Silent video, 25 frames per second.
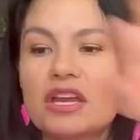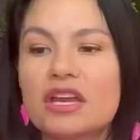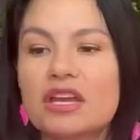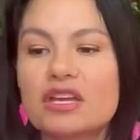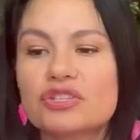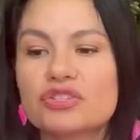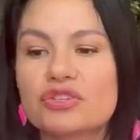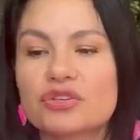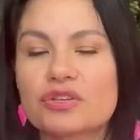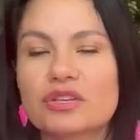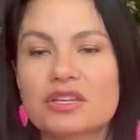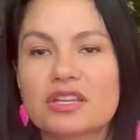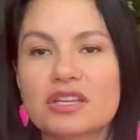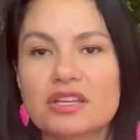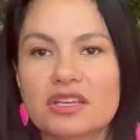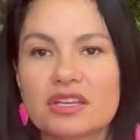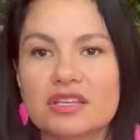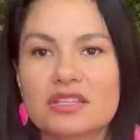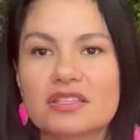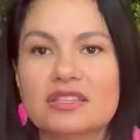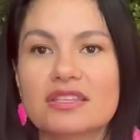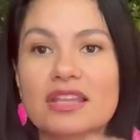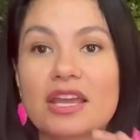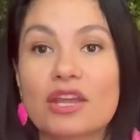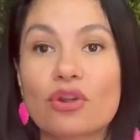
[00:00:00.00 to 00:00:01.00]
so
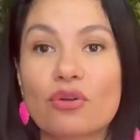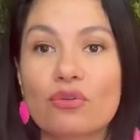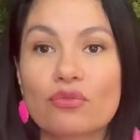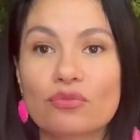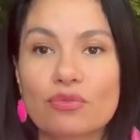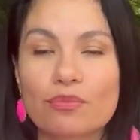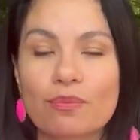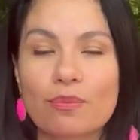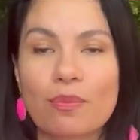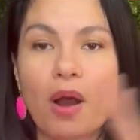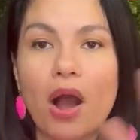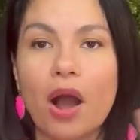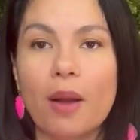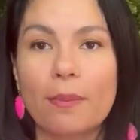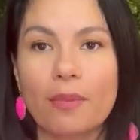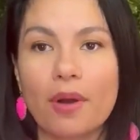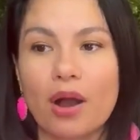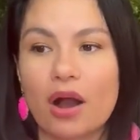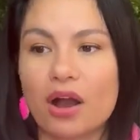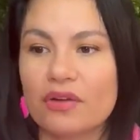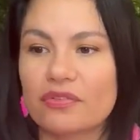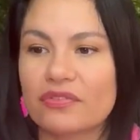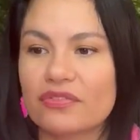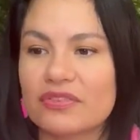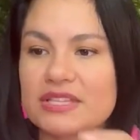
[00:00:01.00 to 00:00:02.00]
that they don't pop
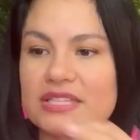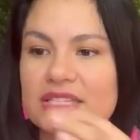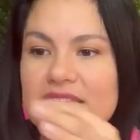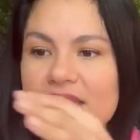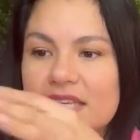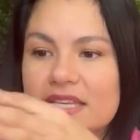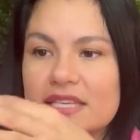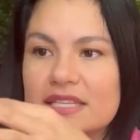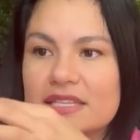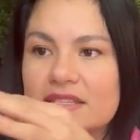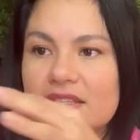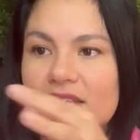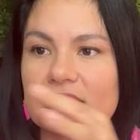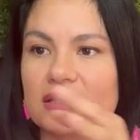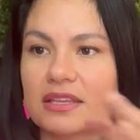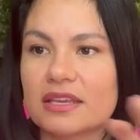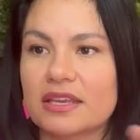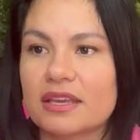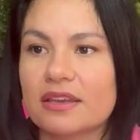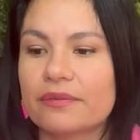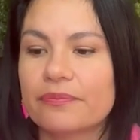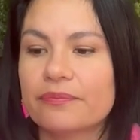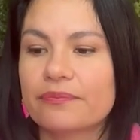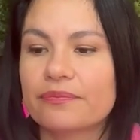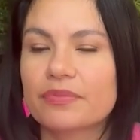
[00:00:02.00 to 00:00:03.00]
off as
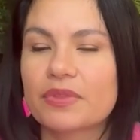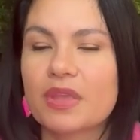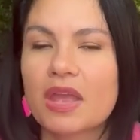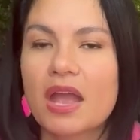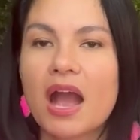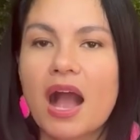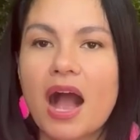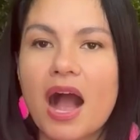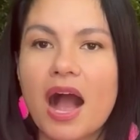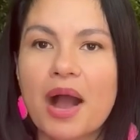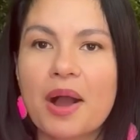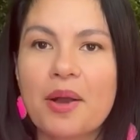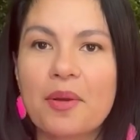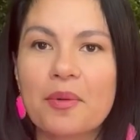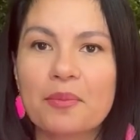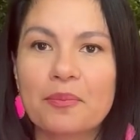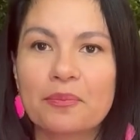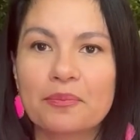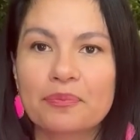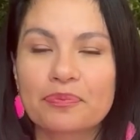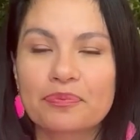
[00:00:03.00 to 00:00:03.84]
easily. I